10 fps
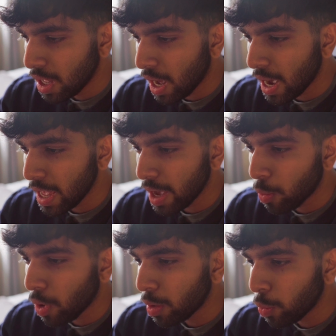I
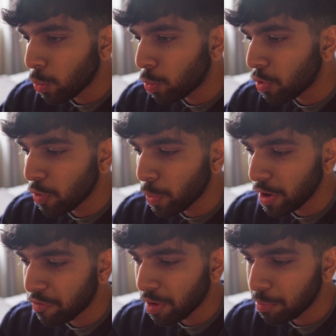want to move
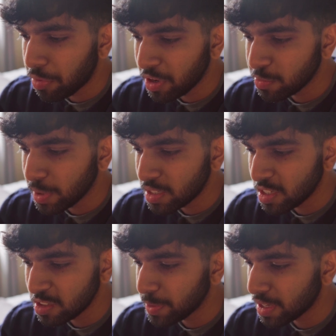away from Prisma
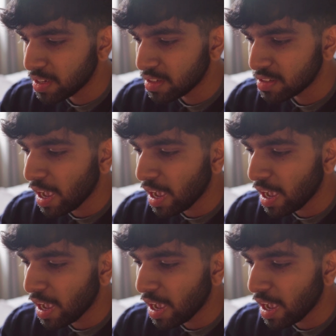just because